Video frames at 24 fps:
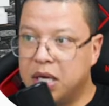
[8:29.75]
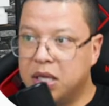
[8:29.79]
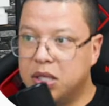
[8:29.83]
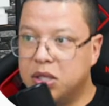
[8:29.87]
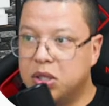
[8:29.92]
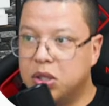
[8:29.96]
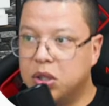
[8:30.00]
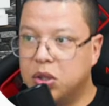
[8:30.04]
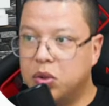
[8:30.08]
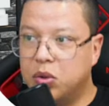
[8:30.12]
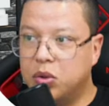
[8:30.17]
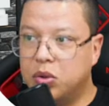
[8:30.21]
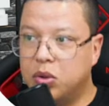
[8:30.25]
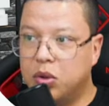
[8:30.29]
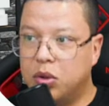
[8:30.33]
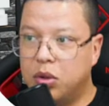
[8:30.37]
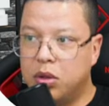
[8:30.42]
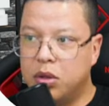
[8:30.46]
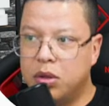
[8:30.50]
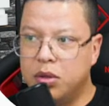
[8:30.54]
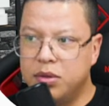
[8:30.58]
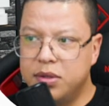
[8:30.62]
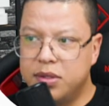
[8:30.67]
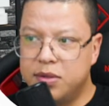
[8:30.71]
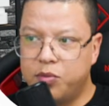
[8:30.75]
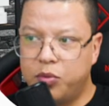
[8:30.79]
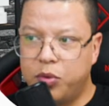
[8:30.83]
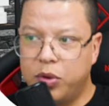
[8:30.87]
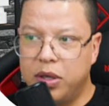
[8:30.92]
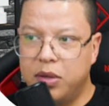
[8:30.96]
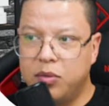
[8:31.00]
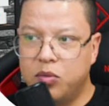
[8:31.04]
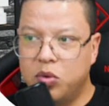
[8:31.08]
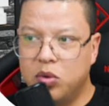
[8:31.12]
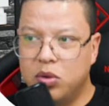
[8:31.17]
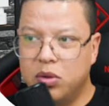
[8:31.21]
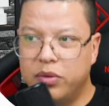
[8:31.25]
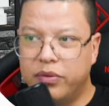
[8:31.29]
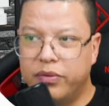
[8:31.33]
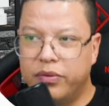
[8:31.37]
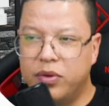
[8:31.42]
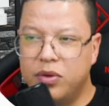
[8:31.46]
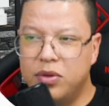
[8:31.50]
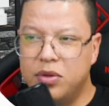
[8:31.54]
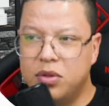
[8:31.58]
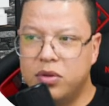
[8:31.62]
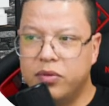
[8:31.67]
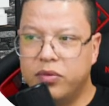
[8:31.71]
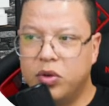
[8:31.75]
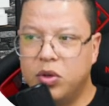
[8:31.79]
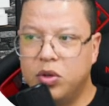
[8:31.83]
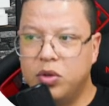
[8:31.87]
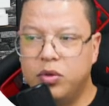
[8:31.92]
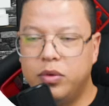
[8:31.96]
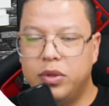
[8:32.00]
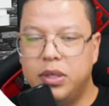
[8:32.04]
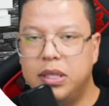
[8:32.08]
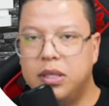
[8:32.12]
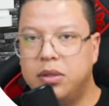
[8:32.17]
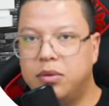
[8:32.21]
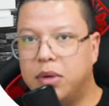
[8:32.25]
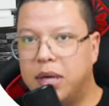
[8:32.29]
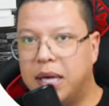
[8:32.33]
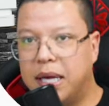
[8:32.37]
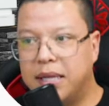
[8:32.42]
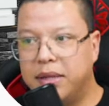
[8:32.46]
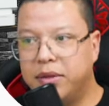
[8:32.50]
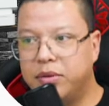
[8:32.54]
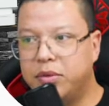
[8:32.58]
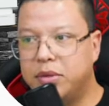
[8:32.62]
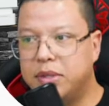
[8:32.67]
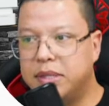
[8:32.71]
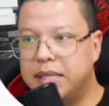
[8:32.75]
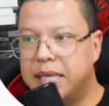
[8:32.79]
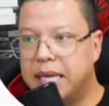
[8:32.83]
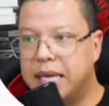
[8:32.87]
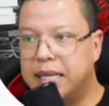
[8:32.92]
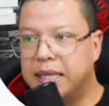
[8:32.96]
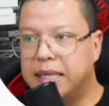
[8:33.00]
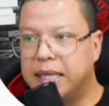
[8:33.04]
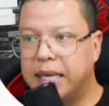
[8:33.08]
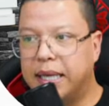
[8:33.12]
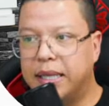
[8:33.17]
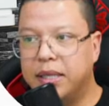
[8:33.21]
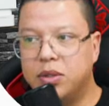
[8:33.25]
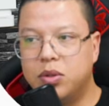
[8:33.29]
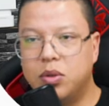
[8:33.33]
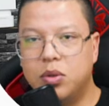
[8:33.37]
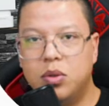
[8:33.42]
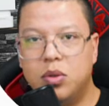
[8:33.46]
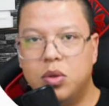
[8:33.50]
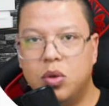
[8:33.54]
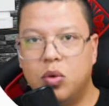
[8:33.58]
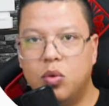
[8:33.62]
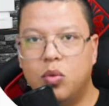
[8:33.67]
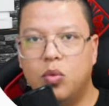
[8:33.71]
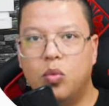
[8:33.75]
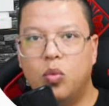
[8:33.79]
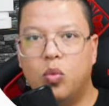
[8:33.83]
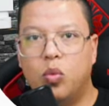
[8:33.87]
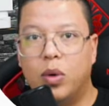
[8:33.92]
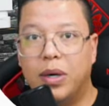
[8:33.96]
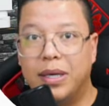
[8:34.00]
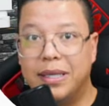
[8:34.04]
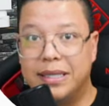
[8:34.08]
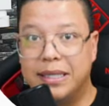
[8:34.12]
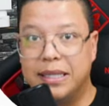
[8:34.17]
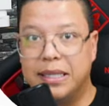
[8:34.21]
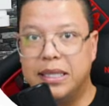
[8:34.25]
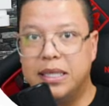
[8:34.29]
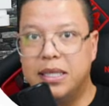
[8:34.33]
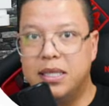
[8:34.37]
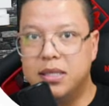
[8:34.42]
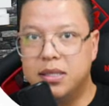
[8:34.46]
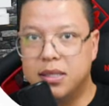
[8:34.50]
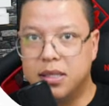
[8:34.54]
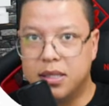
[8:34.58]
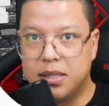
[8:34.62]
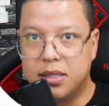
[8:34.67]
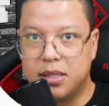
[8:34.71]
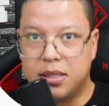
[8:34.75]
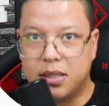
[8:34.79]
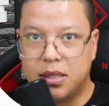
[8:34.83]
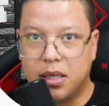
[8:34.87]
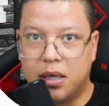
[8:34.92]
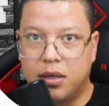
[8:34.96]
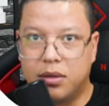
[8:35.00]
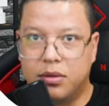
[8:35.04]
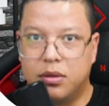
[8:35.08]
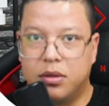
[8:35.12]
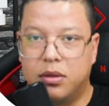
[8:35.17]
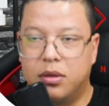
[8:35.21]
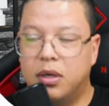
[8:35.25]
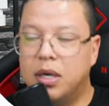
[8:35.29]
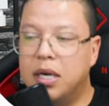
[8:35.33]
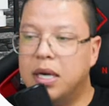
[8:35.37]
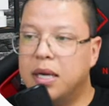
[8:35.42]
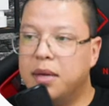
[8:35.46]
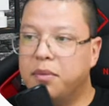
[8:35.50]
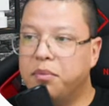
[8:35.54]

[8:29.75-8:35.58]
So to learn Spring Boot, first of all, you need to understand and to know what is a starter,